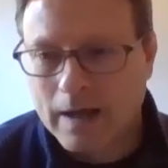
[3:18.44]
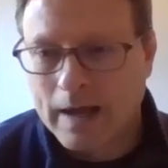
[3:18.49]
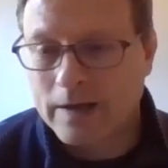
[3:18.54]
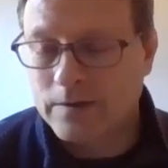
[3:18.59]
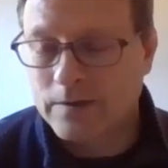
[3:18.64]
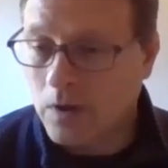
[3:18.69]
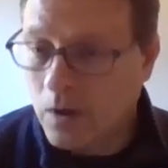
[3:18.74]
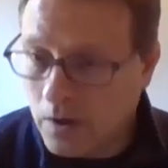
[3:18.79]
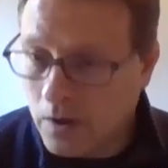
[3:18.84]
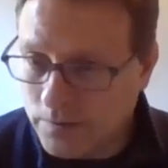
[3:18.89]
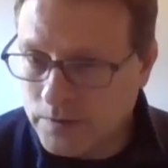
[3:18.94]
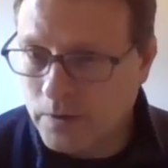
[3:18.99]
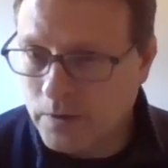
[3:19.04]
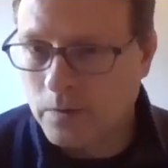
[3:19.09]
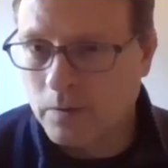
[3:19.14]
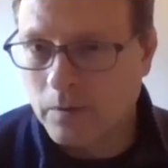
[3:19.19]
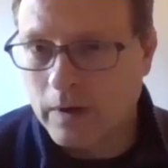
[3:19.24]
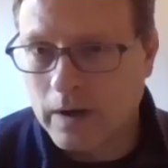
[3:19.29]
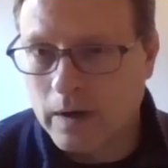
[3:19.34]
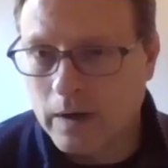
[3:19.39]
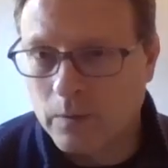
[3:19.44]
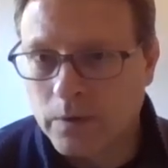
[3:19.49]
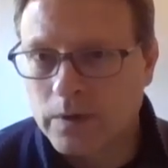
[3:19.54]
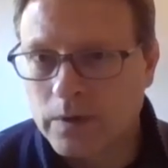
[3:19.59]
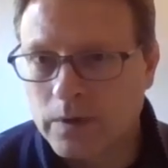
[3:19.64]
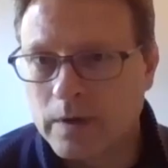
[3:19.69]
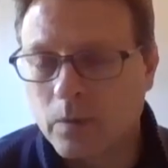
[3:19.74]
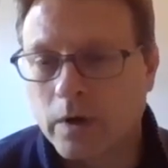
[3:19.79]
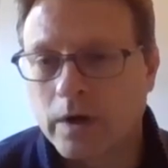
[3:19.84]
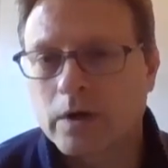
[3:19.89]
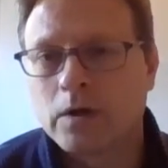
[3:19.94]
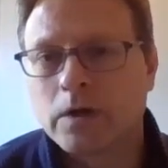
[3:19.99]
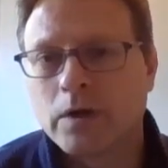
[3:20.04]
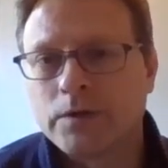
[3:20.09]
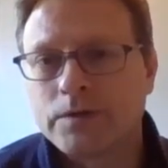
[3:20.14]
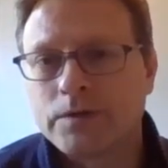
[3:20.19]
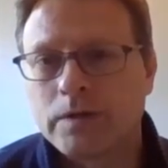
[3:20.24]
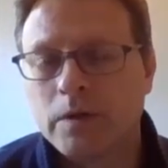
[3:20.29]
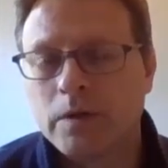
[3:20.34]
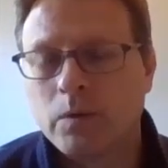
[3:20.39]
has also really worked
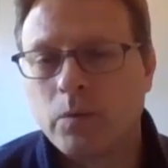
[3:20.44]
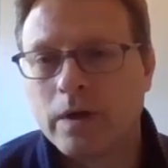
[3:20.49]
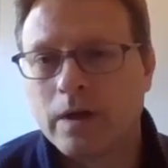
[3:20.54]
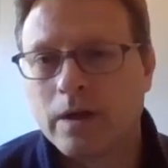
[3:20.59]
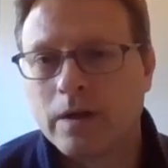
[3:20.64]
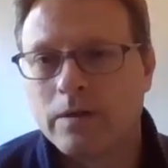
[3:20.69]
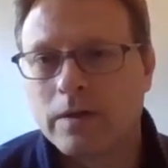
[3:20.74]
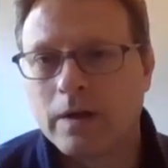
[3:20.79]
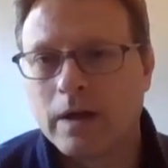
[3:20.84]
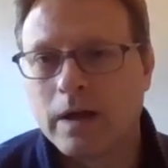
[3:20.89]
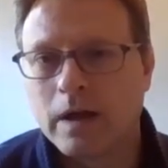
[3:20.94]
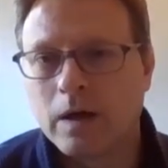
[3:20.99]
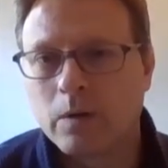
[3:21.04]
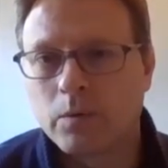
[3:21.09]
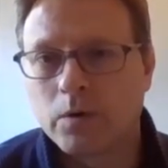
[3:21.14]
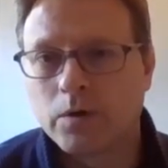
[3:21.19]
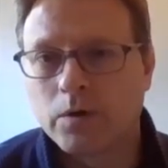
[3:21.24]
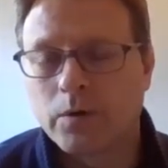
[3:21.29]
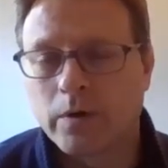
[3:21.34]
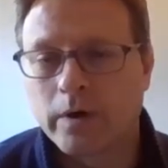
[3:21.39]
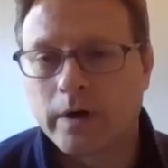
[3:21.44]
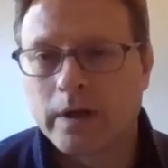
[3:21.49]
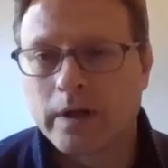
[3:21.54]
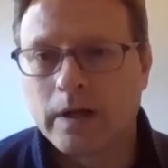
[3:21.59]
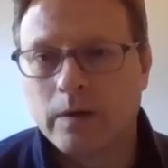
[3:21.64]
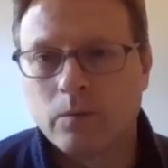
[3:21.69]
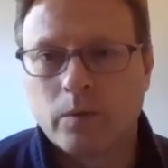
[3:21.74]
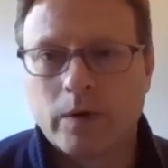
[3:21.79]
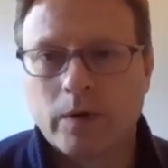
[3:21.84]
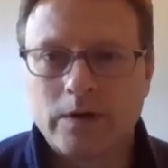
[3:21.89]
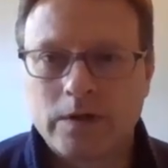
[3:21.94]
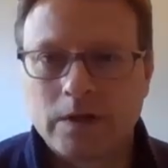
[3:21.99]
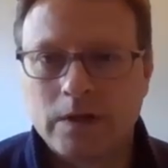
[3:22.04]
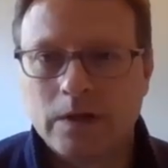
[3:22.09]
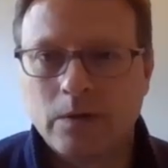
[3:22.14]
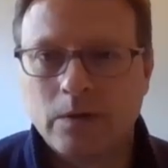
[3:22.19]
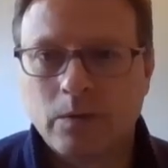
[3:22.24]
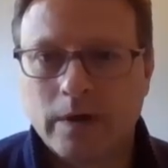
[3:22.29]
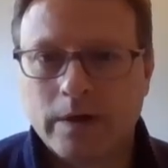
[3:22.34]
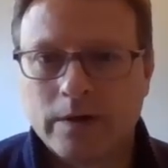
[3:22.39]
closely with World Oregon when
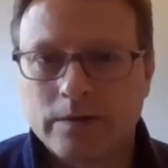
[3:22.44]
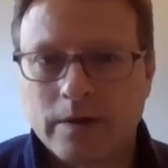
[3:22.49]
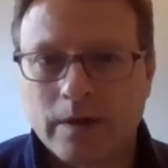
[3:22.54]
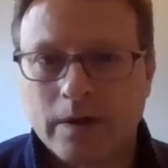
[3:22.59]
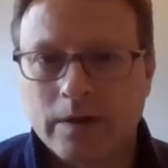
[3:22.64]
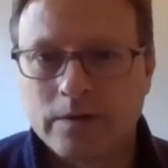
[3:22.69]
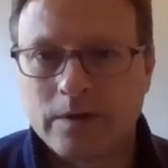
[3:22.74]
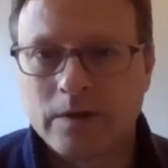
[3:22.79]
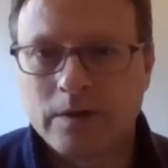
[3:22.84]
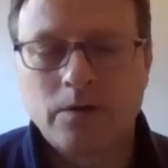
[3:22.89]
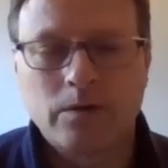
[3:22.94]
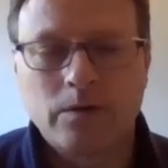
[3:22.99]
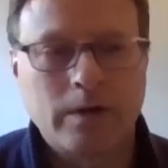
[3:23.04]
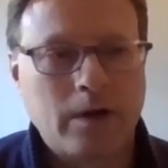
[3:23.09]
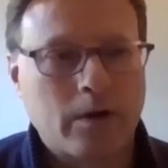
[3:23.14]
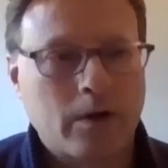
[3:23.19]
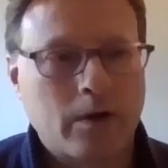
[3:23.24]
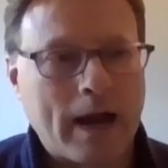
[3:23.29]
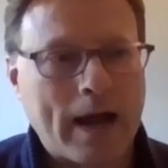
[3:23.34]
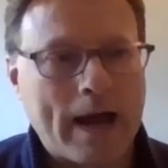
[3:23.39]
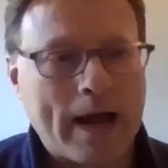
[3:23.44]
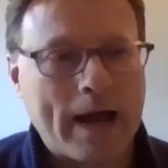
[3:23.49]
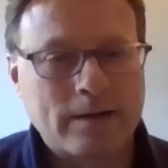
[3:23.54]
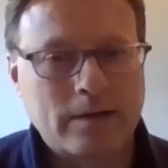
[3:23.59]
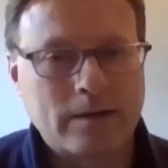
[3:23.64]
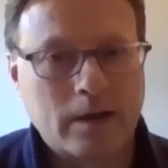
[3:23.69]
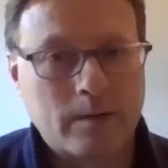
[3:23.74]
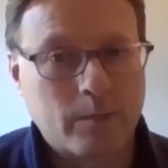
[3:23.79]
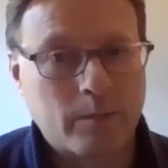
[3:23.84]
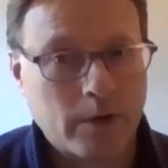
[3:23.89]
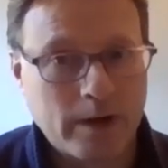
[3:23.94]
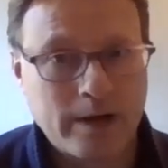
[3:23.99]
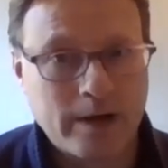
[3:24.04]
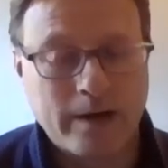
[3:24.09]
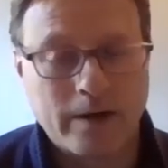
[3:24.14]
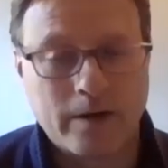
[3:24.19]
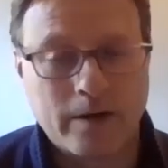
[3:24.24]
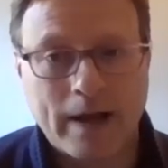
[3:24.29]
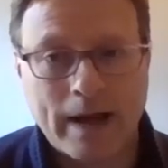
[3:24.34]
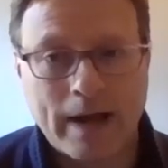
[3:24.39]
she was a senior leader at
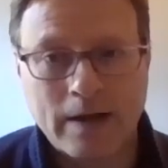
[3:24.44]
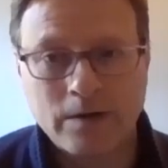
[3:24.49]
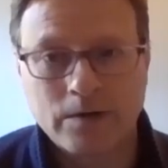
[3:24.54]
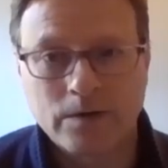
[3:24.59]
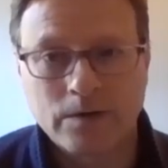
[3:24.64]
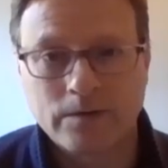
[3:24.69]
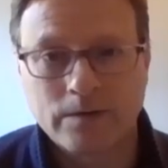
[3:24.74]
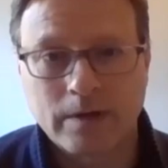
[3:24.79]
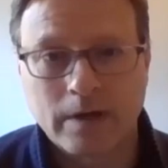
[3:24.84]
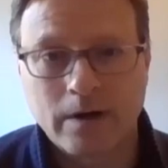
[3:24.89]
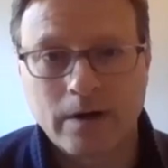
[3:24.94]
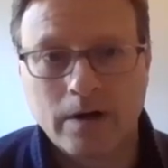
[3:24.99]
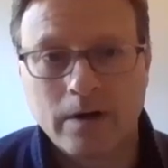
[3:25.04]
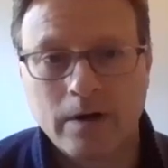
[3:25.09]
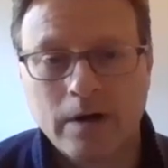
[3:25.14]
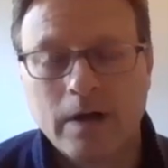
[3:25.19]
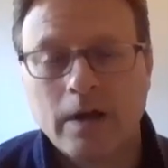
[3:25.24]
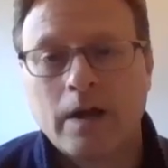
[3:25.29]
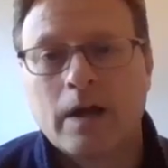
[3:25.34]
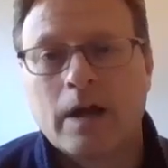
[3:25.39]
Meridian International Center,